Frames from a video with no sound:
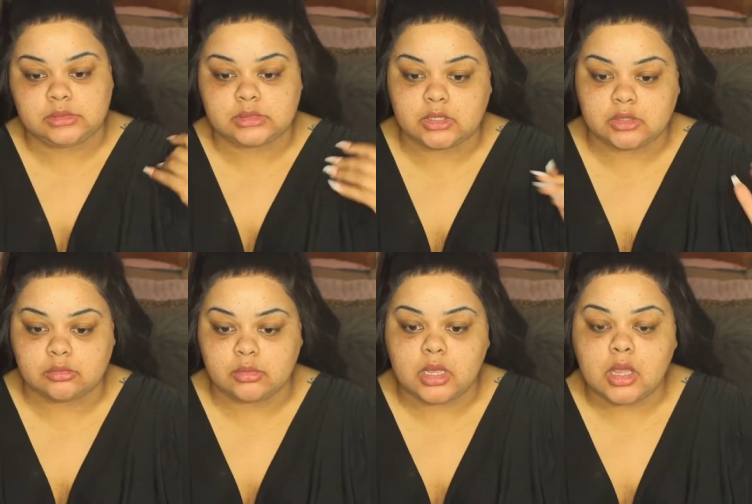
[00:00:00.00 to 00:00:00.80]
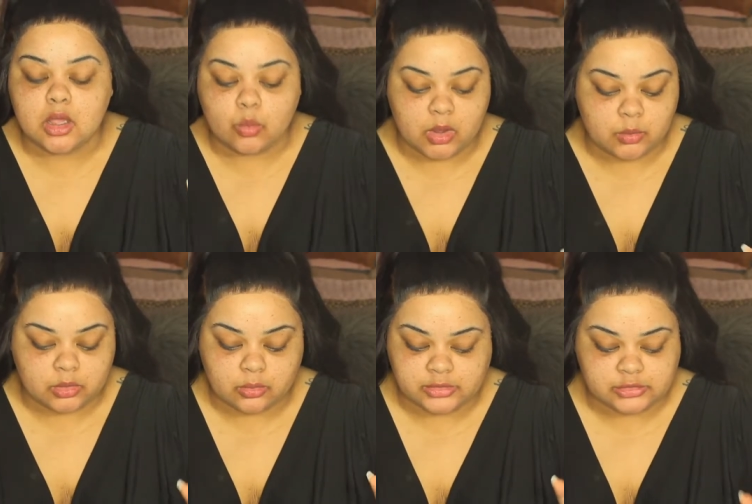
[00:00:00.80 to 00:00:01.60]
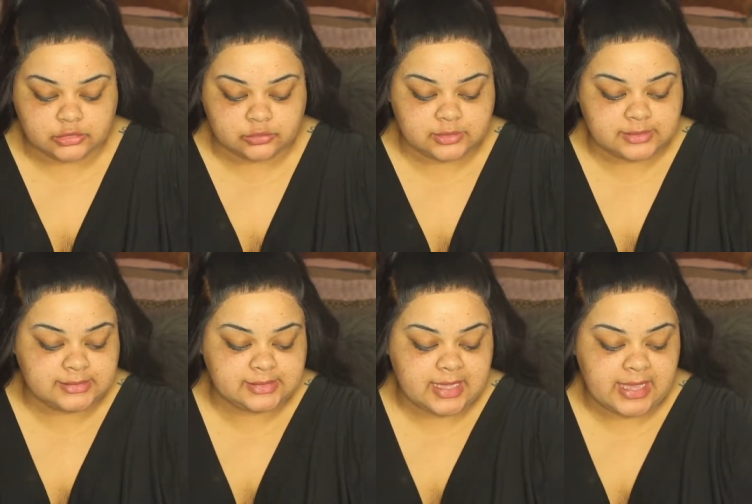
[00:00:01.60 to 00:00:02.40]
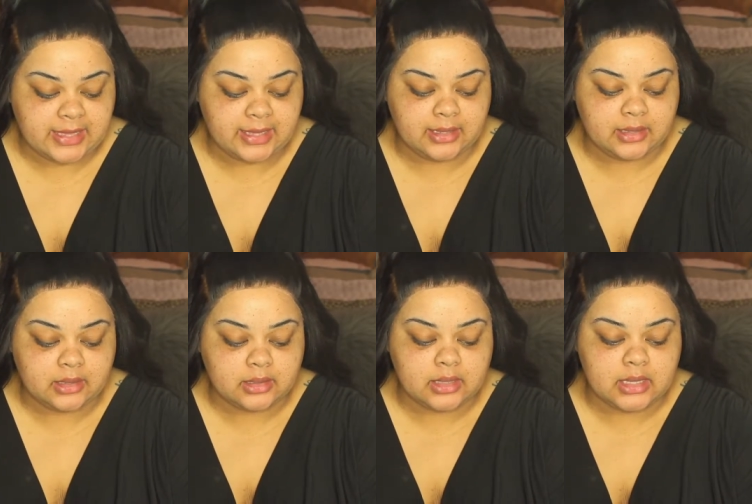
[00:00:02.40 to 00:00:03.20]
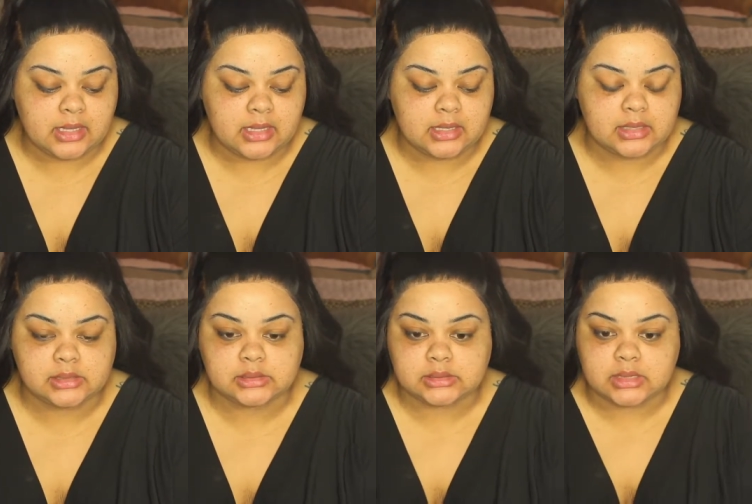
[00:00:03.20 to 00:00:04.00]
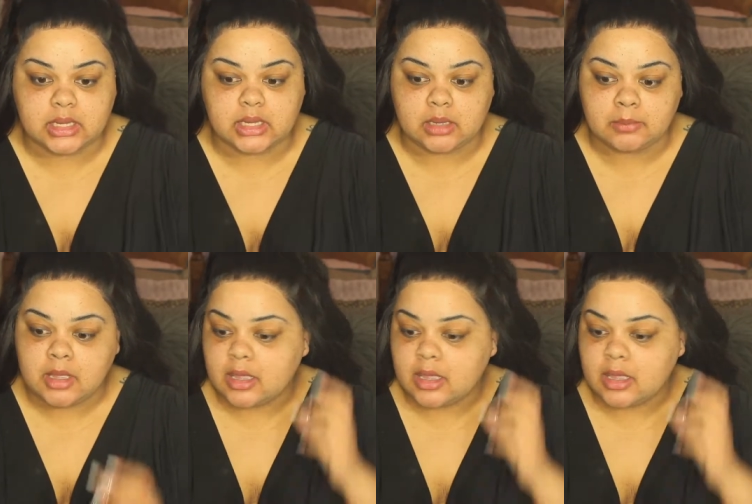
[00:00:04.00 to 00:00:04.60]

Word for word: So what we're going to do today is a